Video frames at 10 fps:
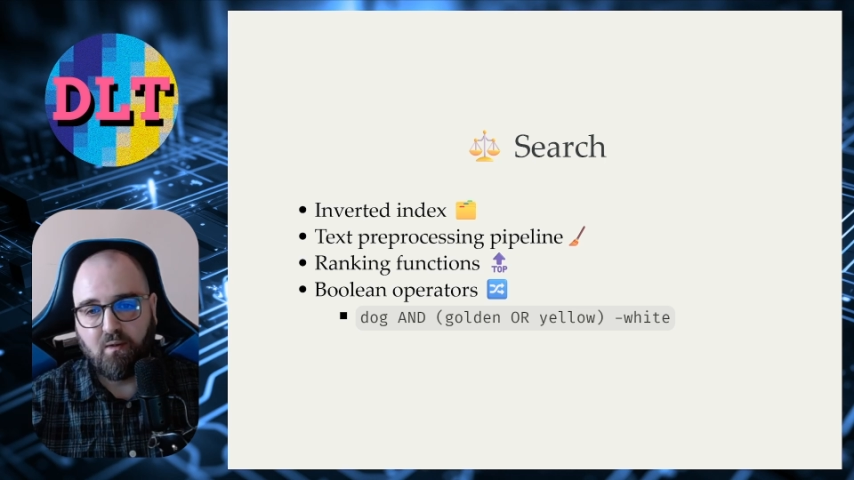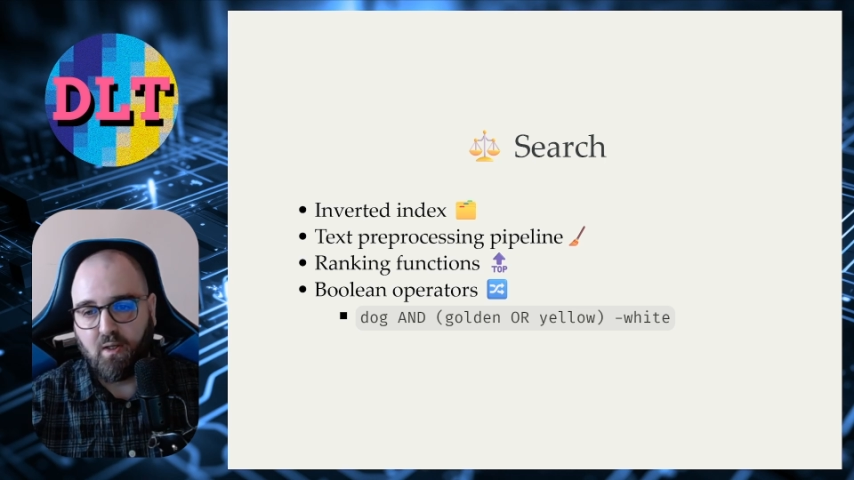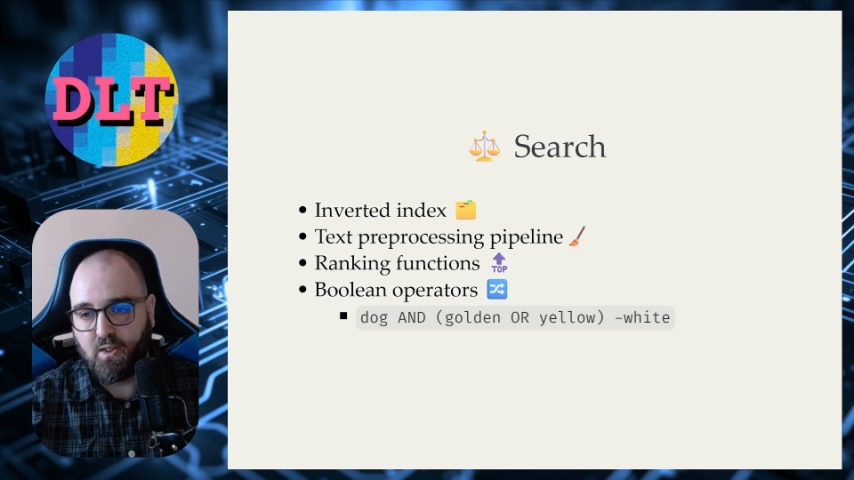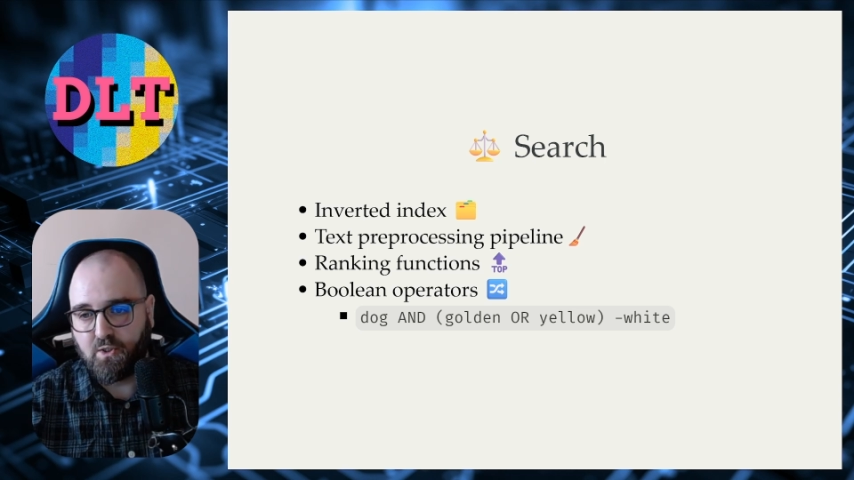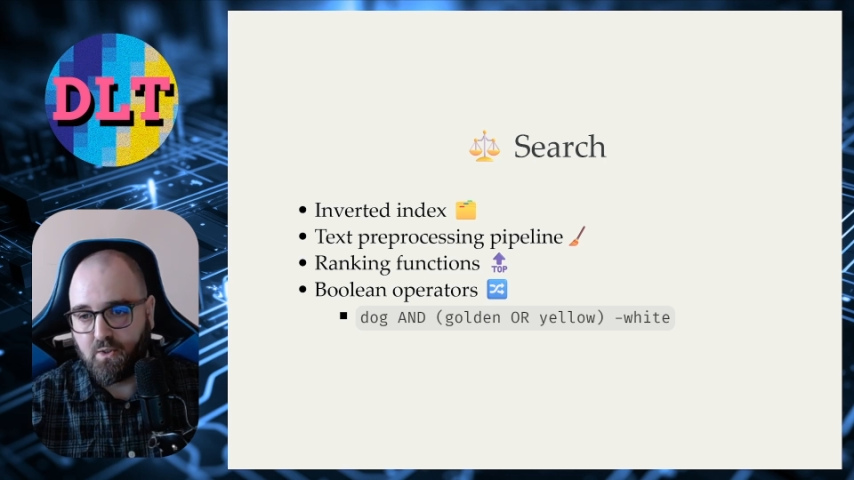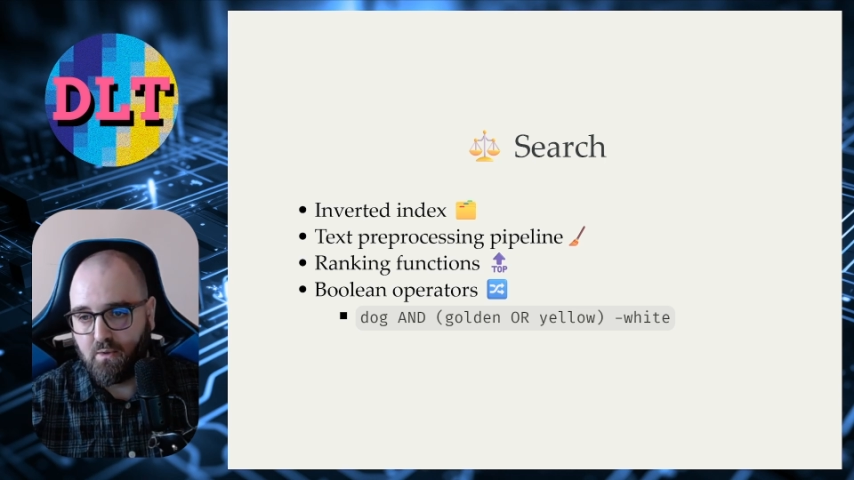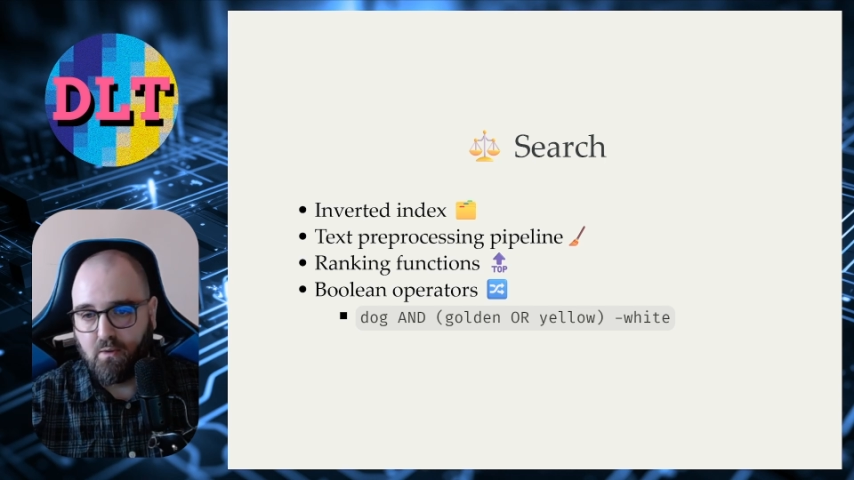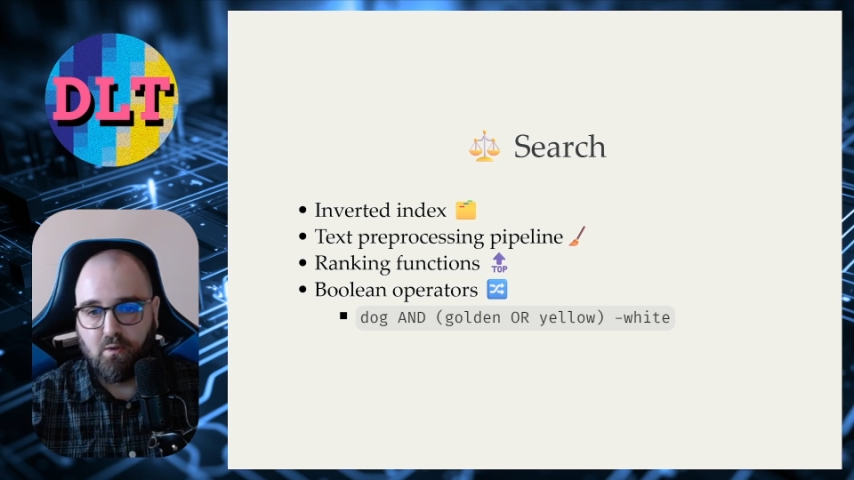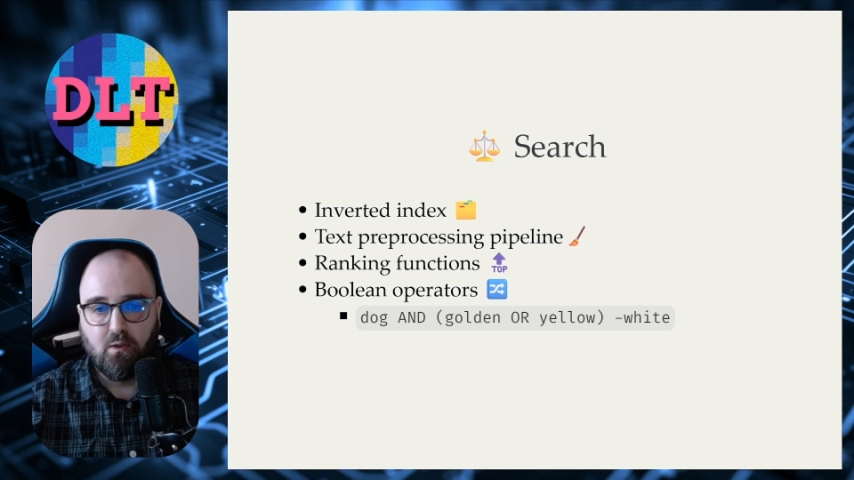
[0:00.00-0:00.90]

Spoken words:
negation,